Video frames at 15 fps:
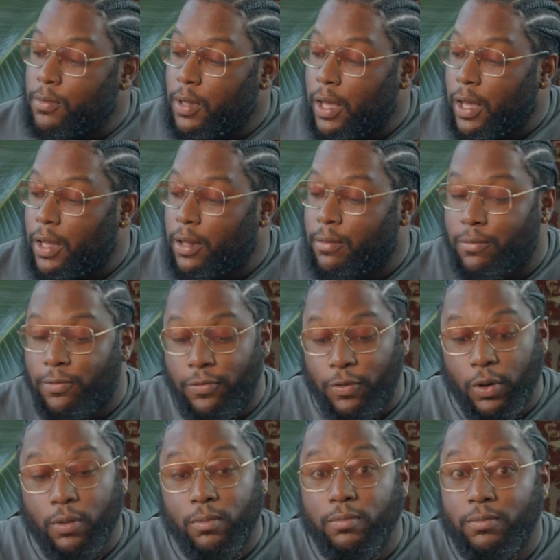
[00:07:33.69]
and
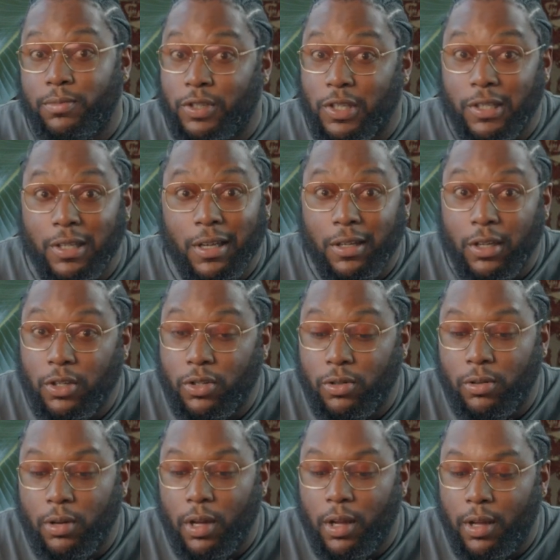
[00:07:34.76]
film, just like
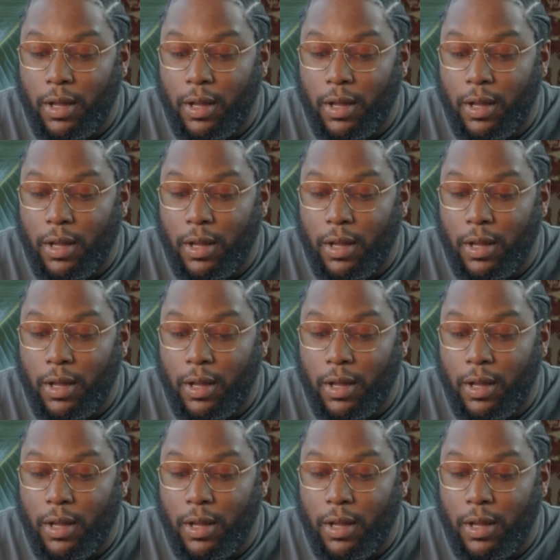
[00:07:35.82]
digital,